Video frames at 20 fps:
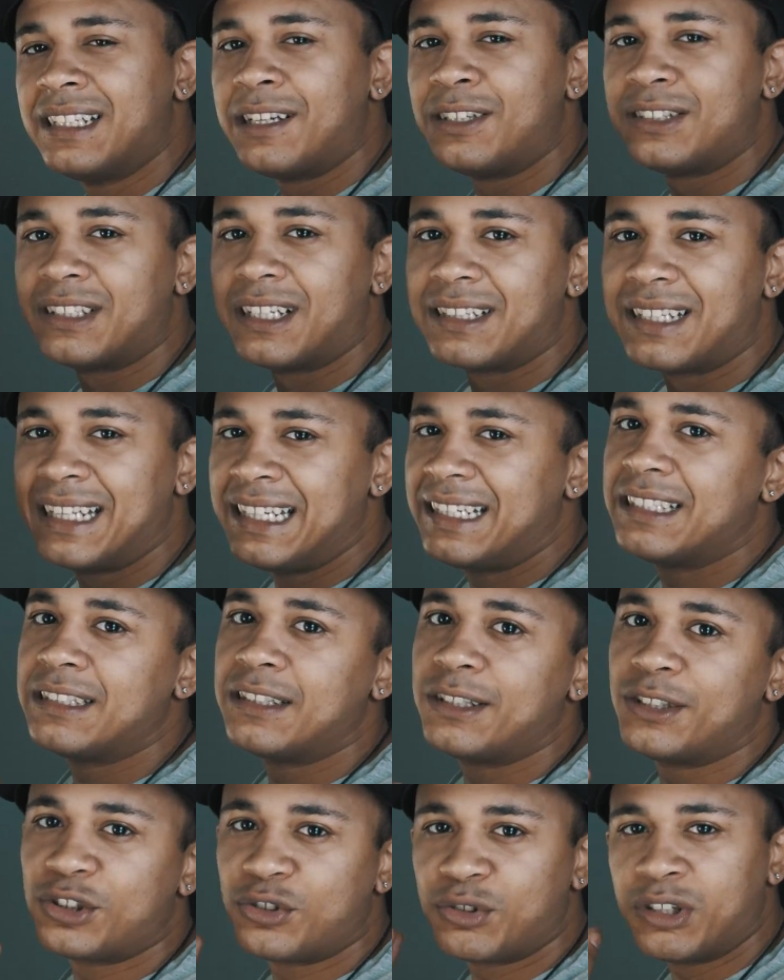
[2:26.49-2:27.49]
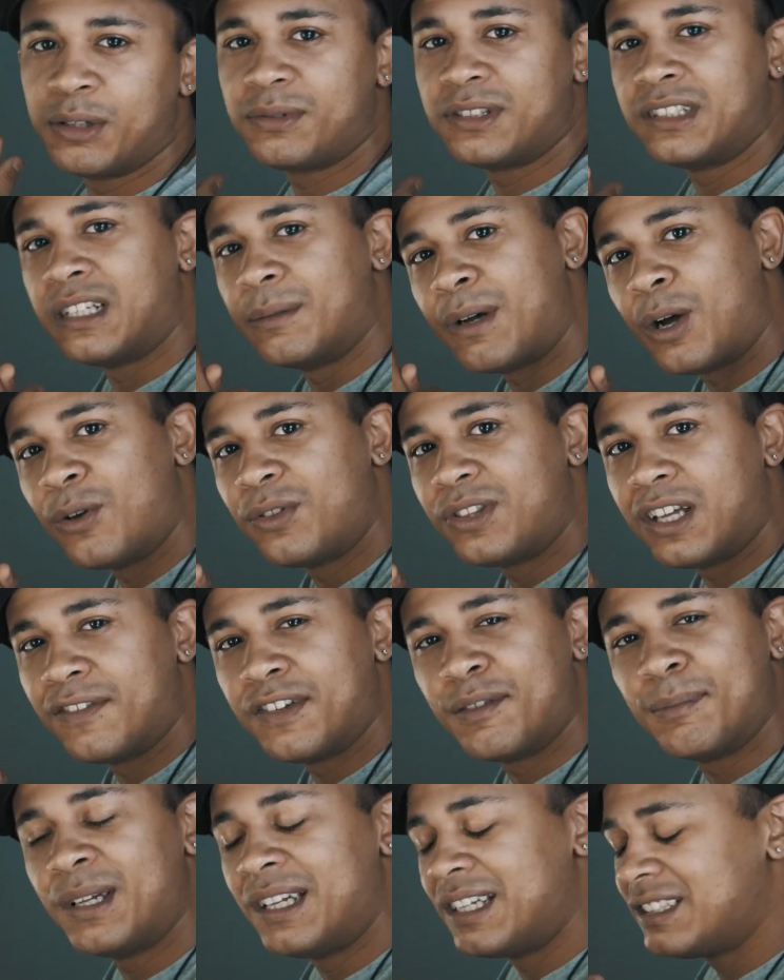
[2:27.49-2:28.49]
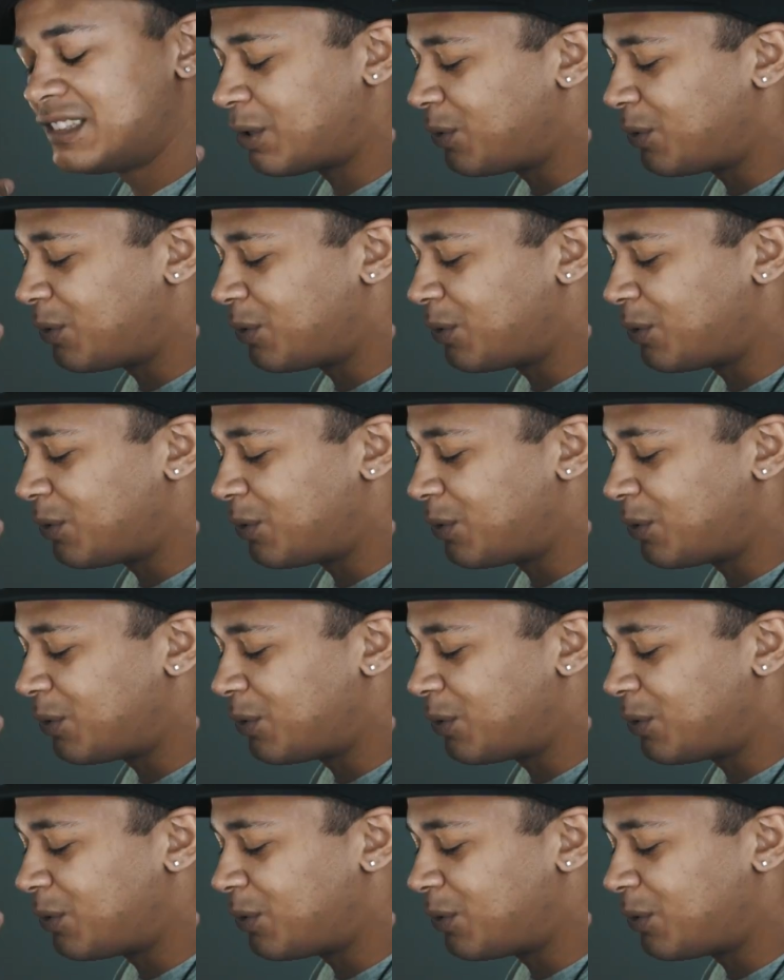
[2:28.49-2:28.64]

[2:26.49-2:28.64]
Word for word: There's a link in the description to both of them.